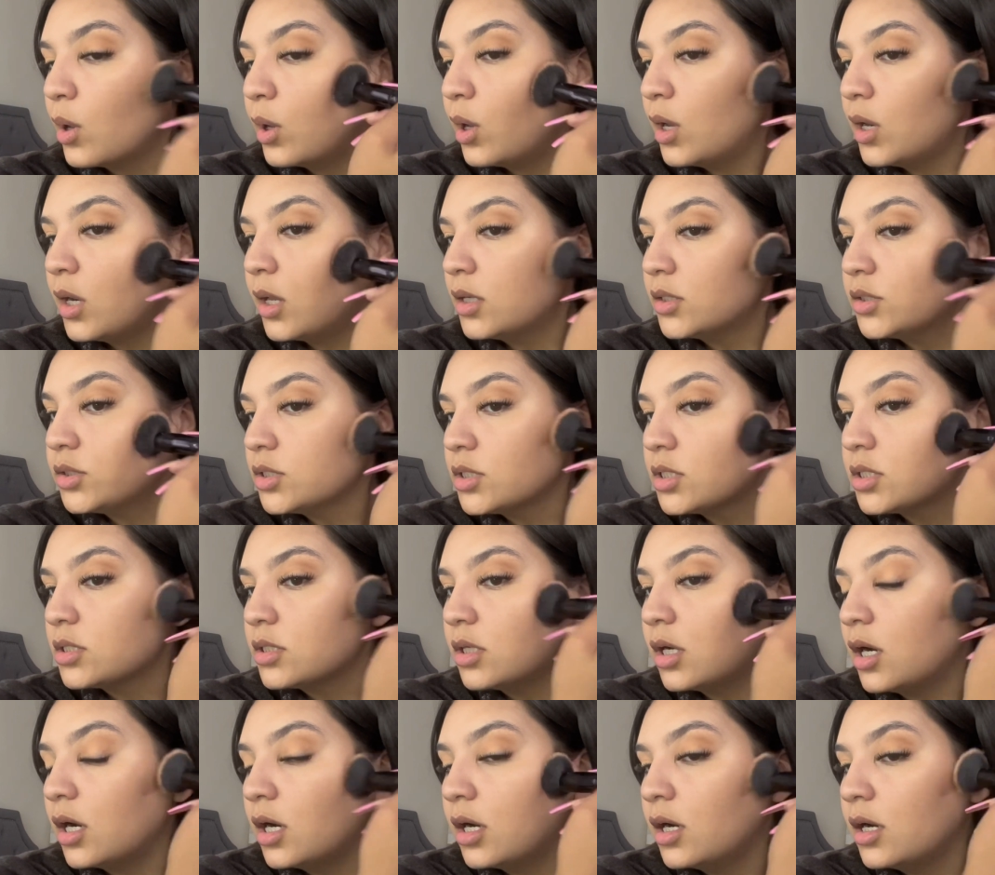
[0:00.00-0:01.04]
and I'll just
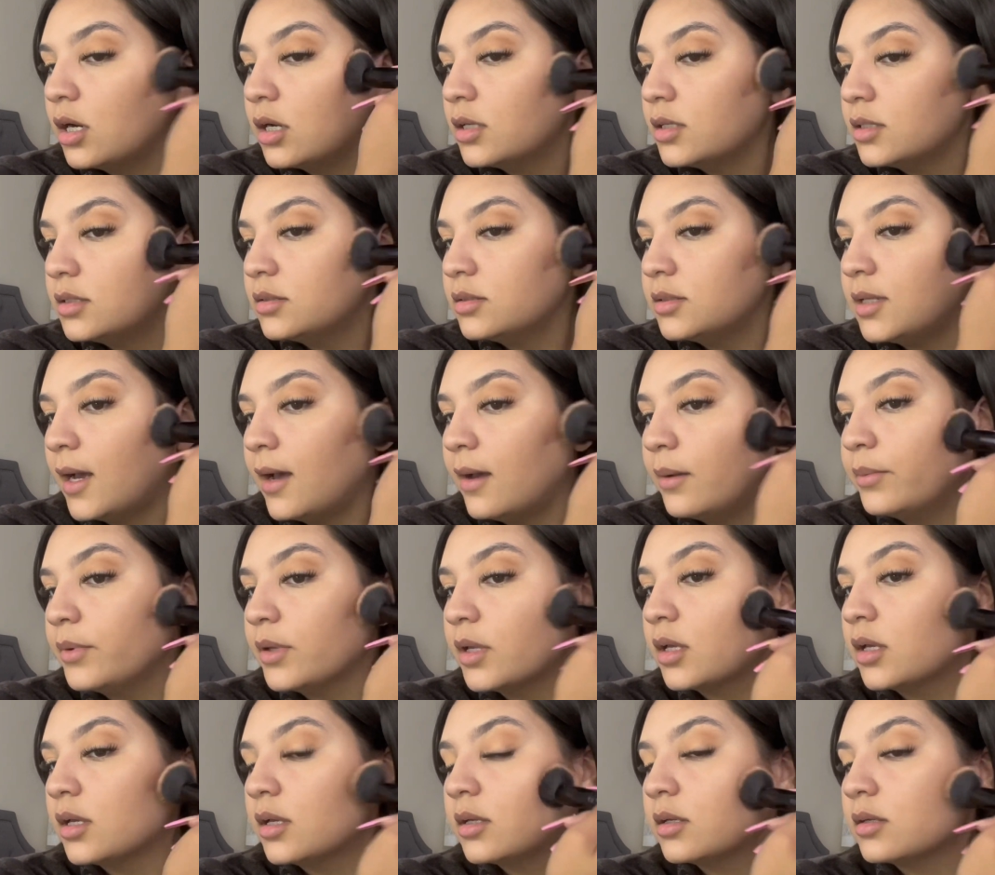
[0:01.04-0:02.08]
start
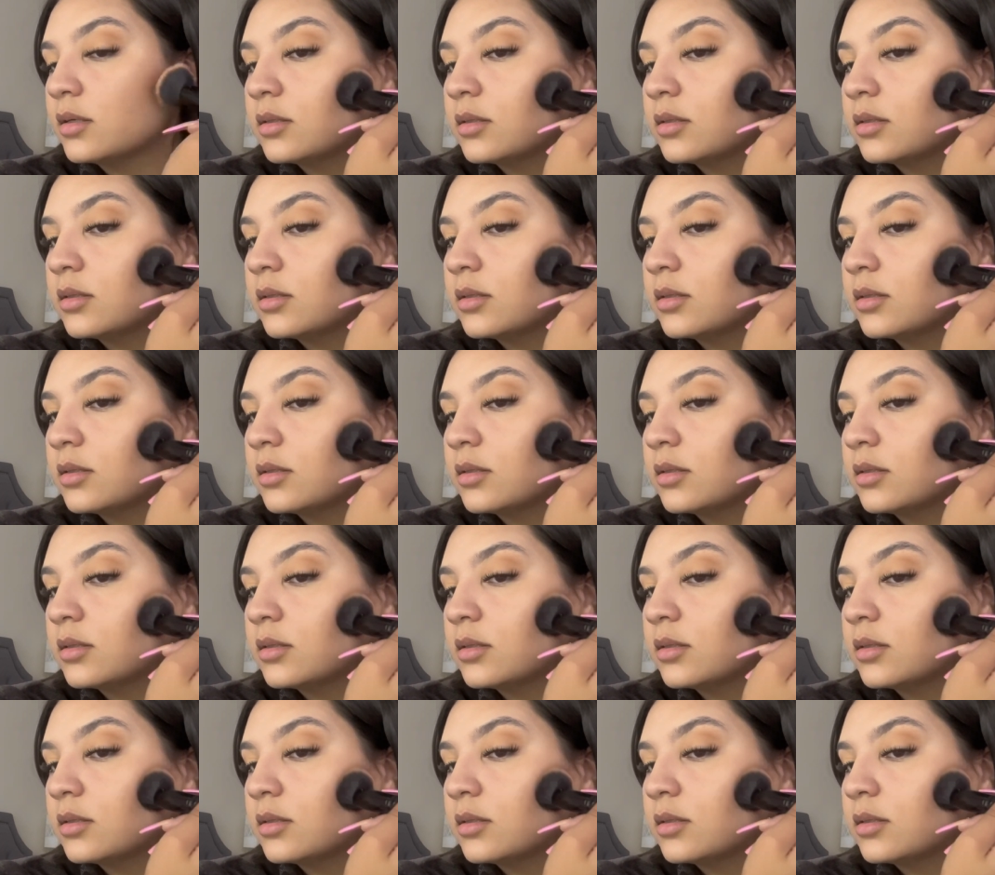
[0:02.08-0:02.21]
dabbing it.